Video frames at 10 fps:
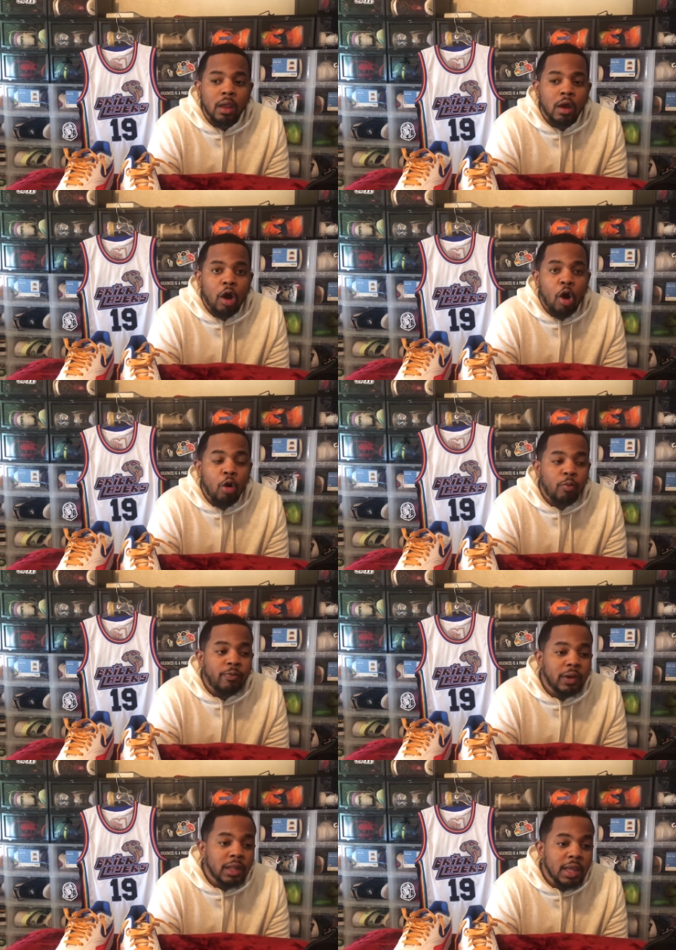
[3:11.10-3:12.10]

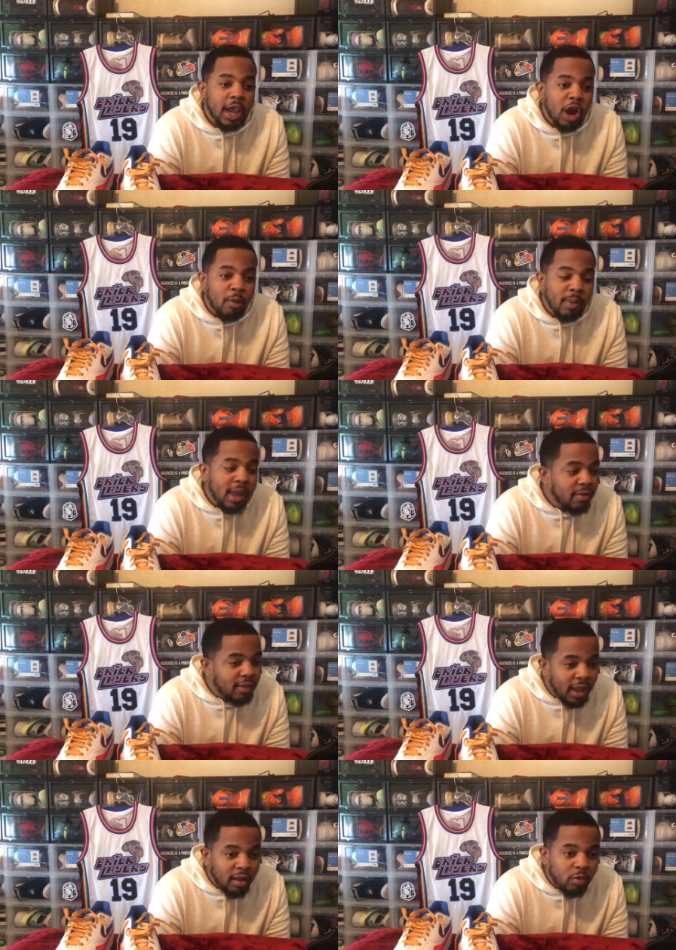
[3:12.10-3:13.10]
Hopefully, Air Max
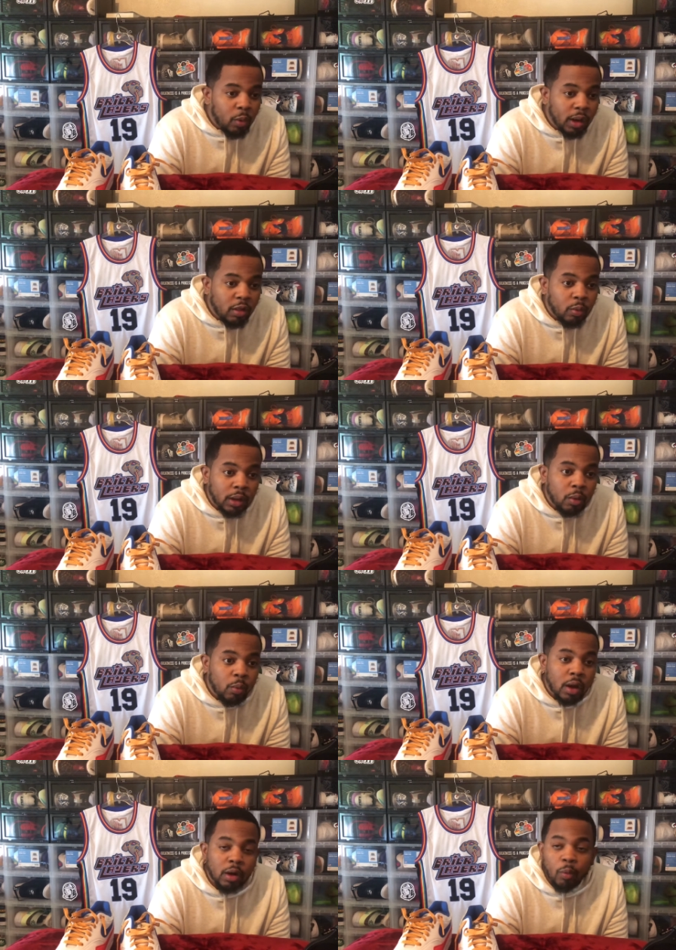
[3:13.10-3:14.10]
Day
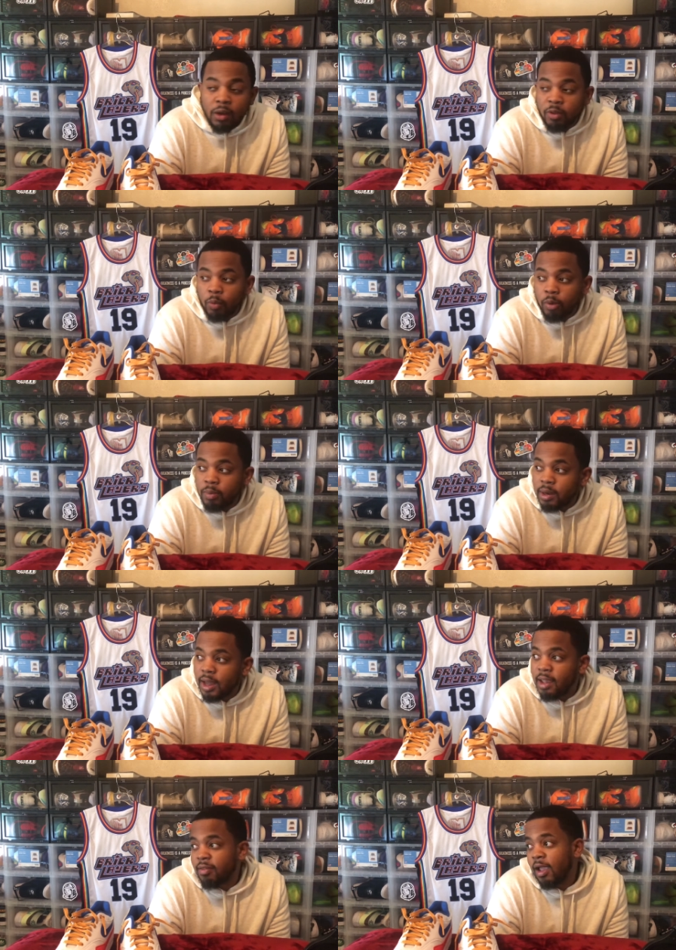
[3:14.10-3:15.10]
2021, the weather will be
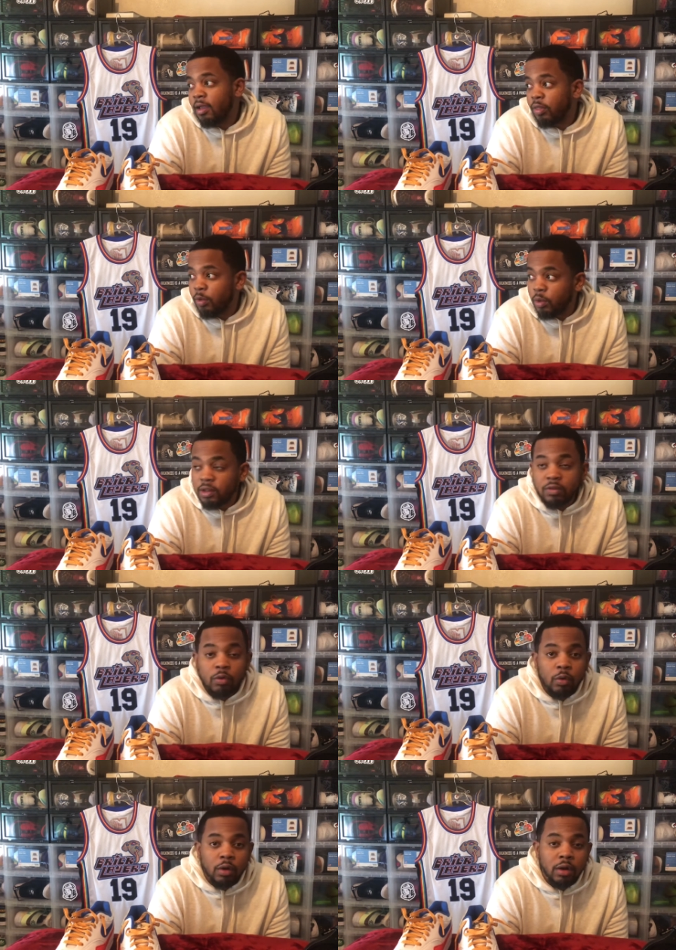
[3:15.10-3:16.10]
nice. I can throw this
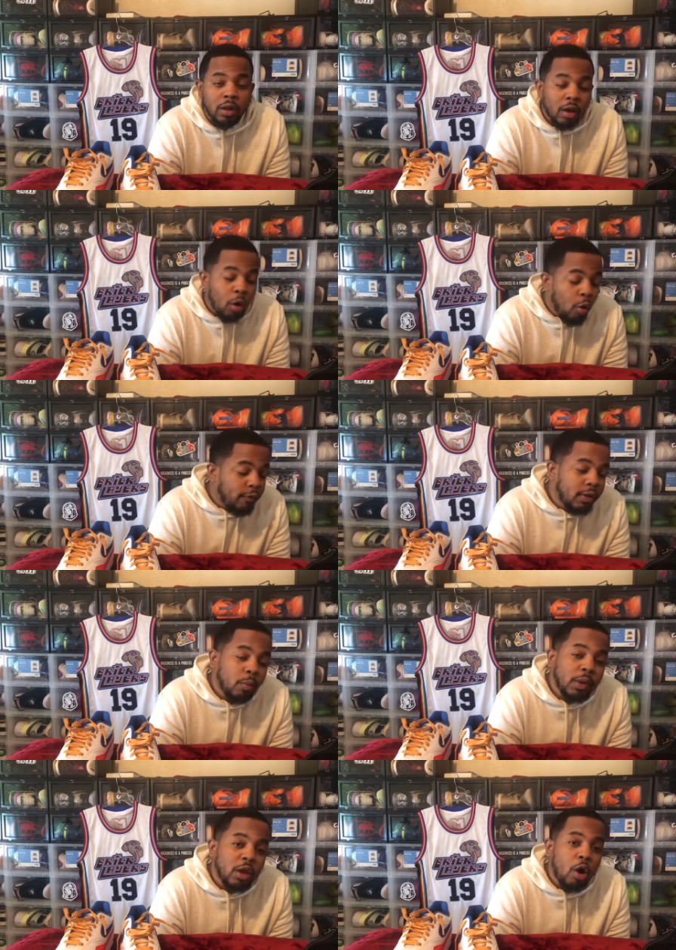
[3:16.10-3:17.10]
on. Hopefully,
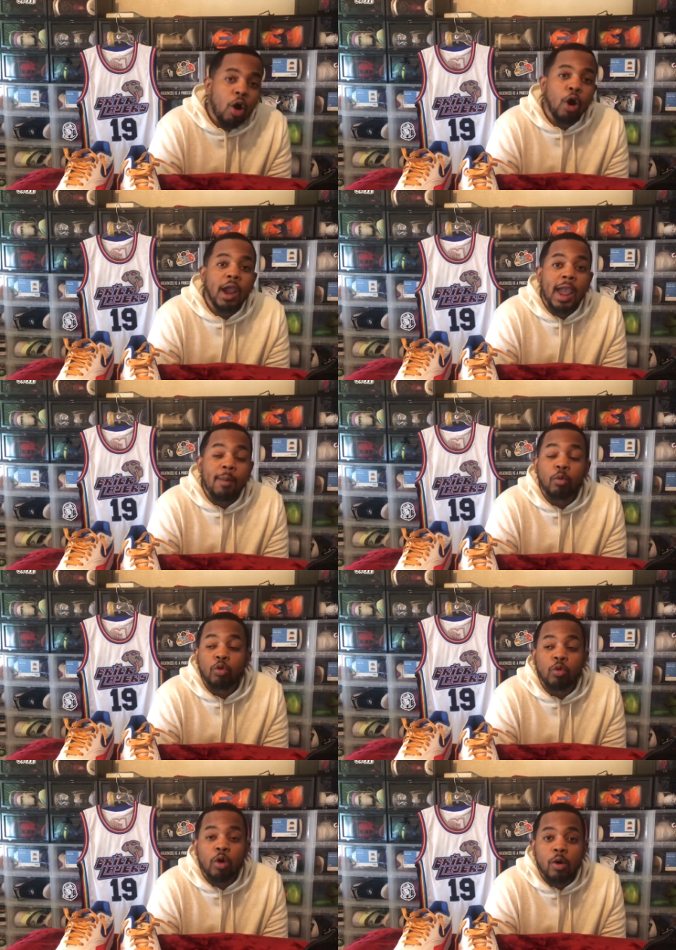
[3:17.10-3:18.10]
we are able
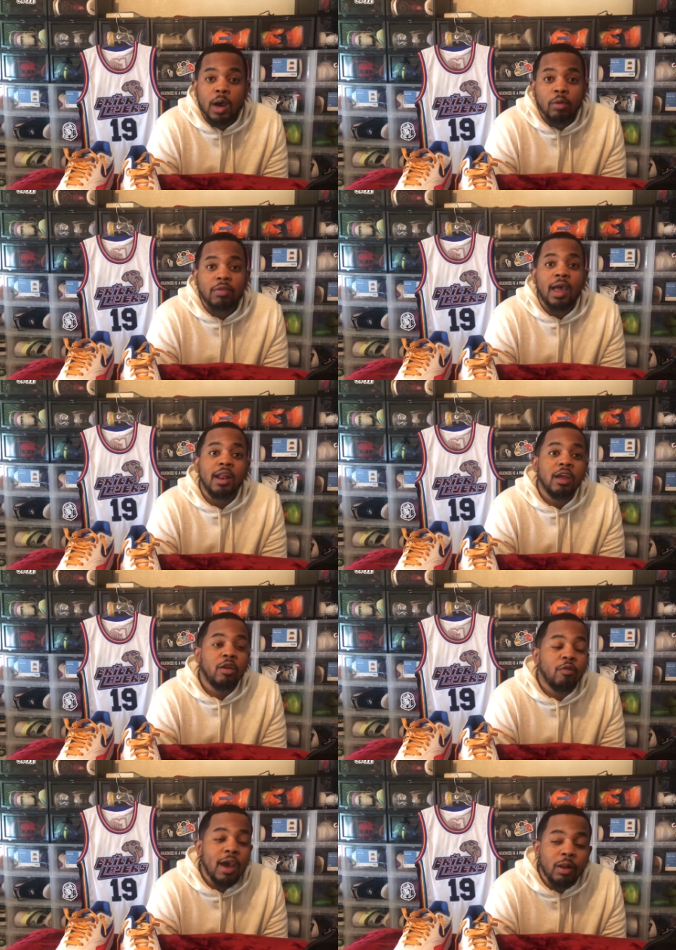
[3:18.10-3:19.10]
to go outside and
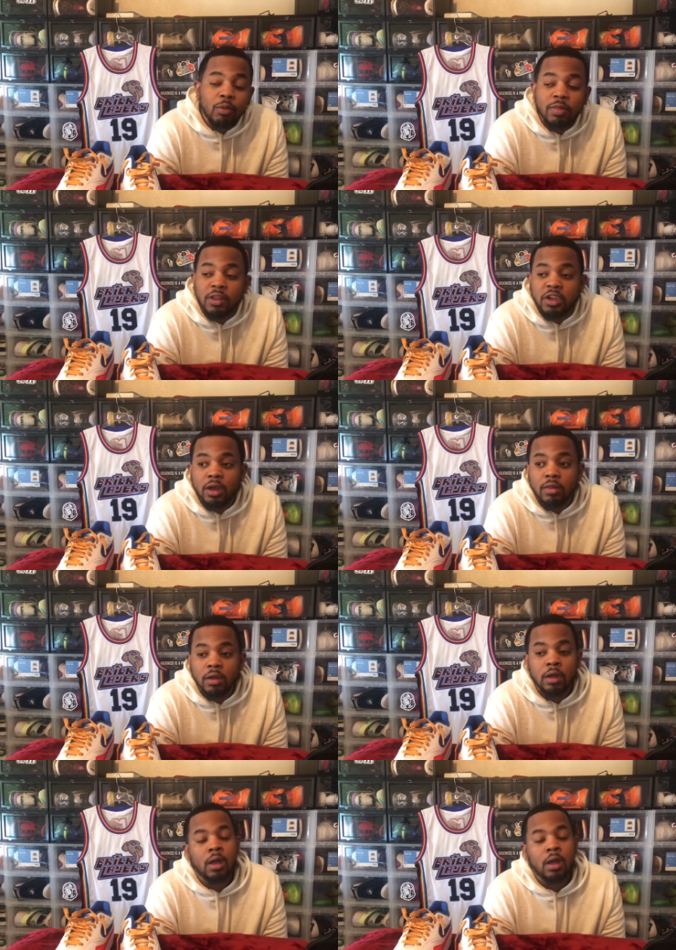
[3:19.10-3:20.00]
interact with each other.